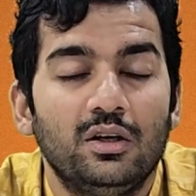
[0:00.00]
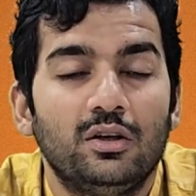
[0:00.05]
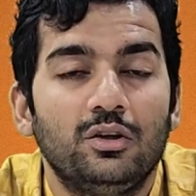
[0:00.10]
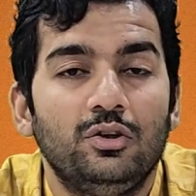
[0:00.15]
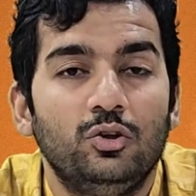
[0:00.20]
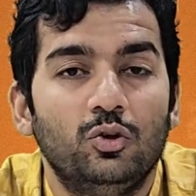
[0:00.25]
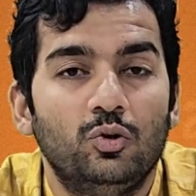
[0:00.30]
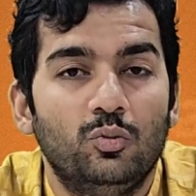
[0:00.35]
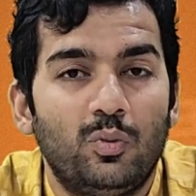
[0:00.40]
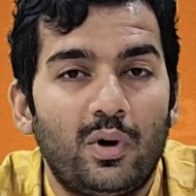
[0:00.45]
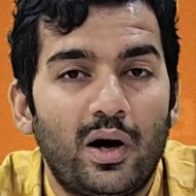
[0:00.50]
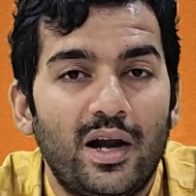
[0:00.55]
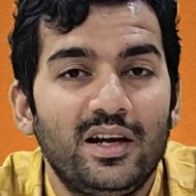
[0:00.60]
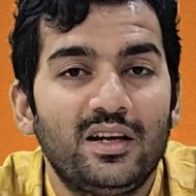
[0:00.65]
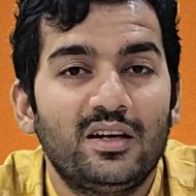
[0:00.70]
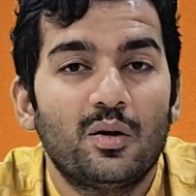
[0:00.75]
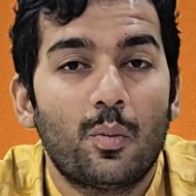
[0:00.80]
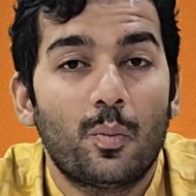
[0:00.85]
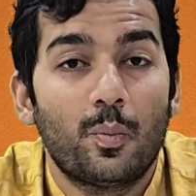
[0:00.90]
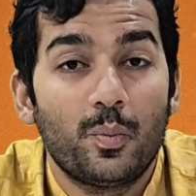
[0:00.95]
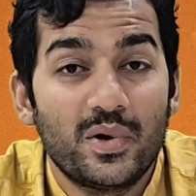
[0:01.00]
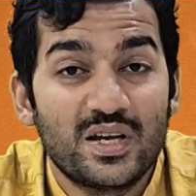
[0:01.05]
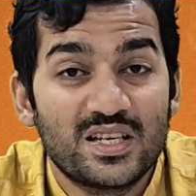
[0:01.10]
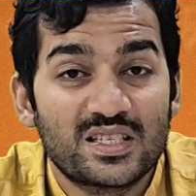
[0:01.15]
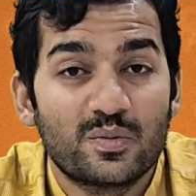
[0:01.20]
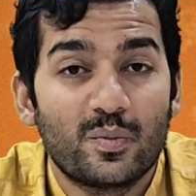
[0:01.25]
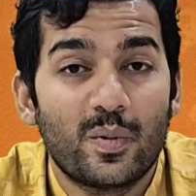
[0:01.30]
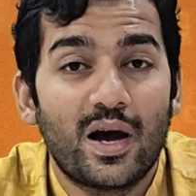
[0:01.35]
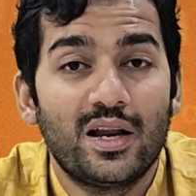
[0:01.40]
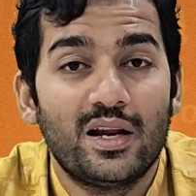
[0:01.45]
you might
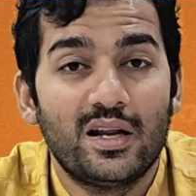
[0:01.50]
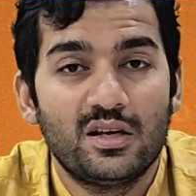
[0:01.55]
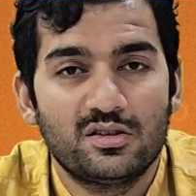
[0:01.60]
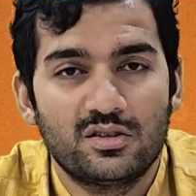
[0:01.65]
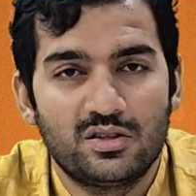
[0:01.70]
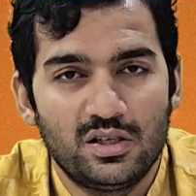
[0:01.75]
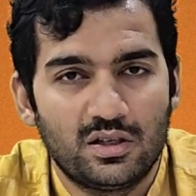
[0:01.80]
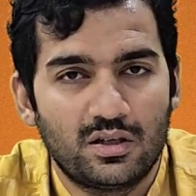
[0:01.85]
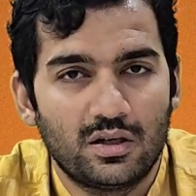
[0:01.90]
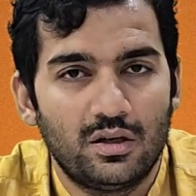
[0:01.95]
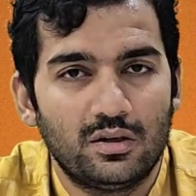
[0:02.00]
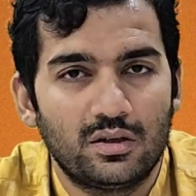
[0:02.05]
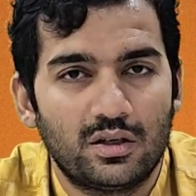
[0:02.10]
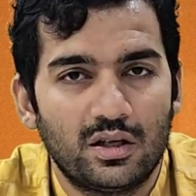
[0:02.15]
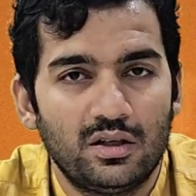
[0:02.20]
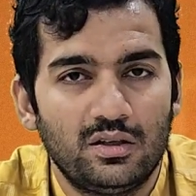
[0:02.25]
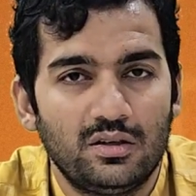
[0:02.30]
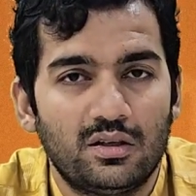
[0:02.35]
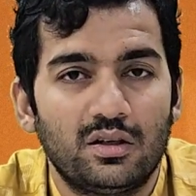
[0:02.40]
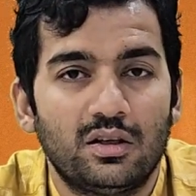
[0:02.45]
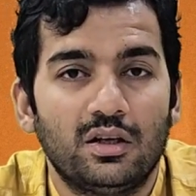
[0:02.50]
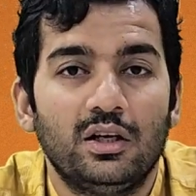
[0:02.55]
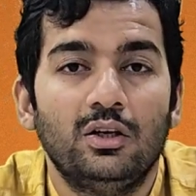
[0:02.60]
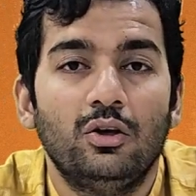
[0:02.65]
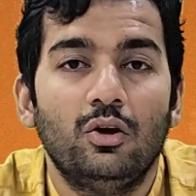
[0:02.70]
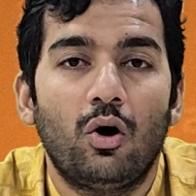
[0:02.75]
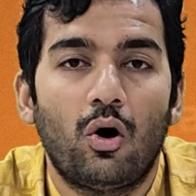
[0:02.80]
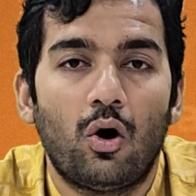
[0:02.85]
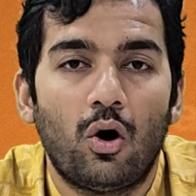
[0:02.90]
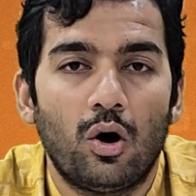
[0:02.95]
mismanage the content
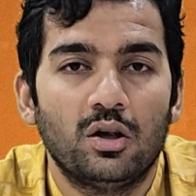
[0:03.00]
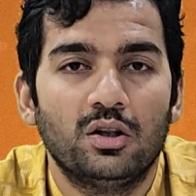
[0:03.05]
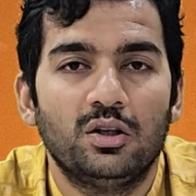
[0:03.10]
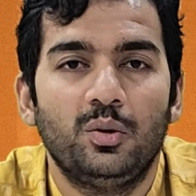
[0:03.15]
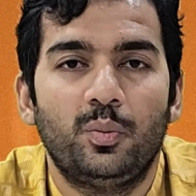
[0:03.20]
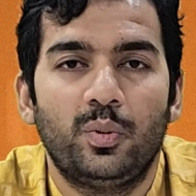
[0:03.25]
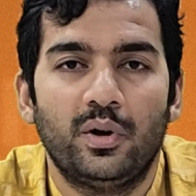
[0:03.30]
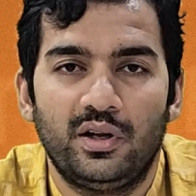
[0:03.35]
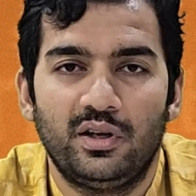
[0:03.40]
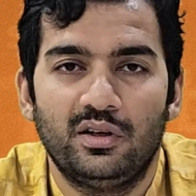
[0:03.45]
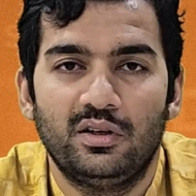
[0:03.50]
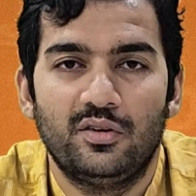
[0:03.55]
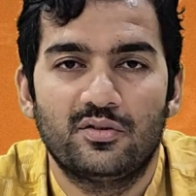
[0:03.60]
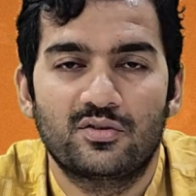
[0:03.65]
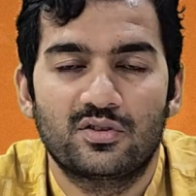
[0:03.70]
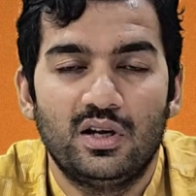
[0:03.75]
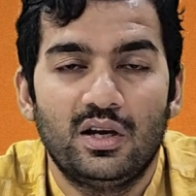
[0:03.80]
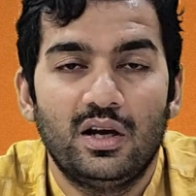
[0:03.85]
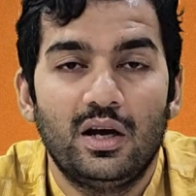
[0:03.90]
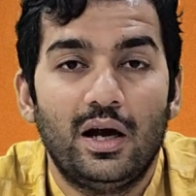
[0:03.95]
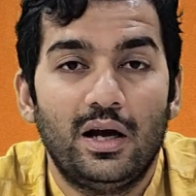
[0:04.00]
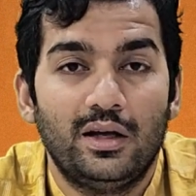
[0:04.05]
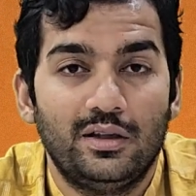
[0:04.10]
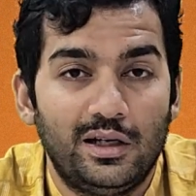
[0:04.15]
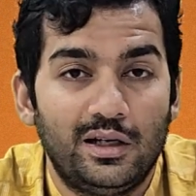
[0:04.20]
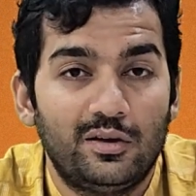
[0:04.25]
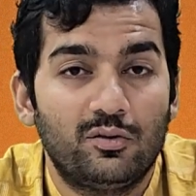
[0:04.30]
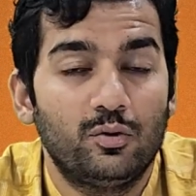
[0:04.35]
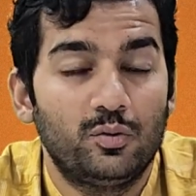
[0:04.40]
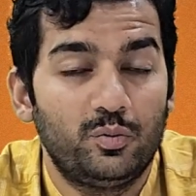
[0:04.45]
in all the paragraphs, and
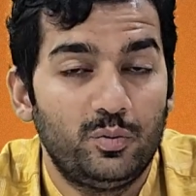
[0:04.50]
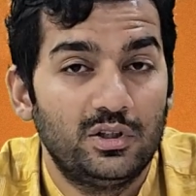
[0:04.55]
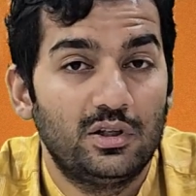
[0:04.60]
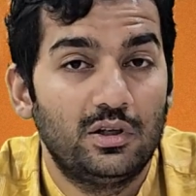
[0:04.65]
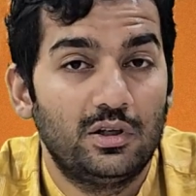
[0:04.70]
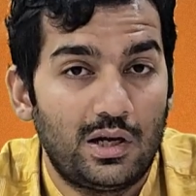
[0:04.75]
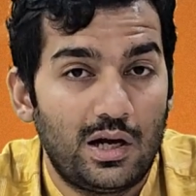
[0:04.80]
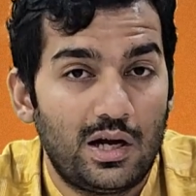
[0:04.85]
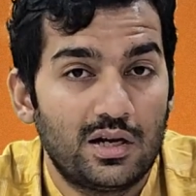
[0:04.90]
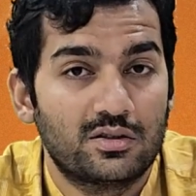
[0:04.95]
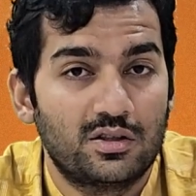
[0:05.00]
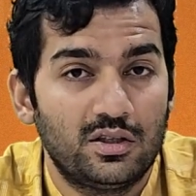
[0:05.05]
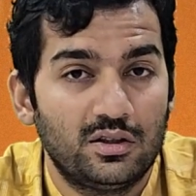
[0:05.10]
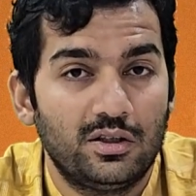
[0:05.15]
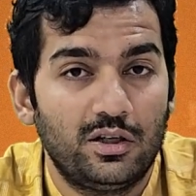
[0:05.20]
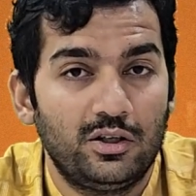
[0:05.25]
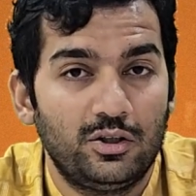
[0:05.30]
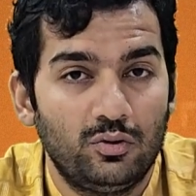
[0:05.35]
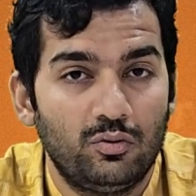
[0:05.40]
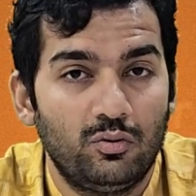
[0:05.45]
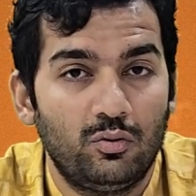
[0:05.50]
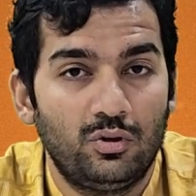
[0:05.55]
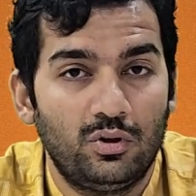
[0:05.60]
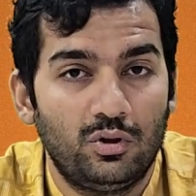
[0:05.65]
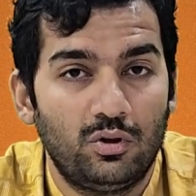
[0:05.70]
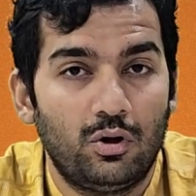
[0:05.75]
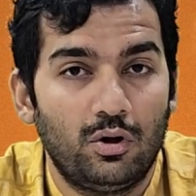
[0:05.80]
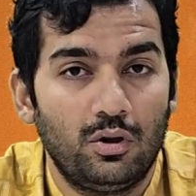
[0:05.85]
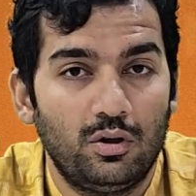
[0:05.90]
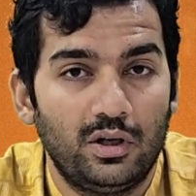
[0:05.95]
that would be the last thing that you would
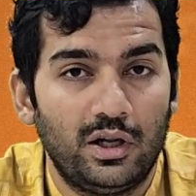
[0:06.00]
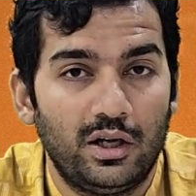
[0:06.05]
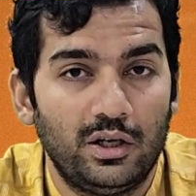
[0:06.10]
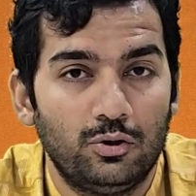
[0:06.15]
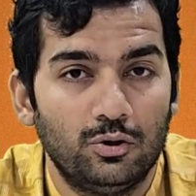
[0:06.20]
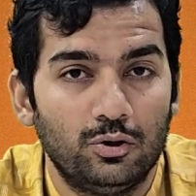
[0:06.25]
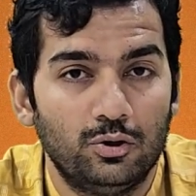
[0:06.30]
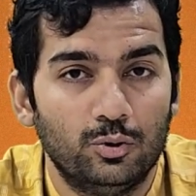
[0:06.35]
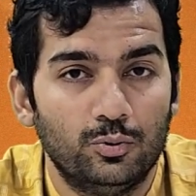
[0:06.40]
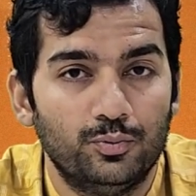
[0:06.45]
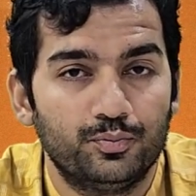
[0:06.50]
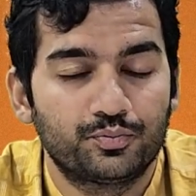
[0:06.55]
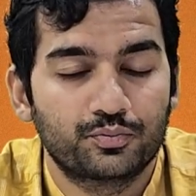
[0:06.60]
all like to do.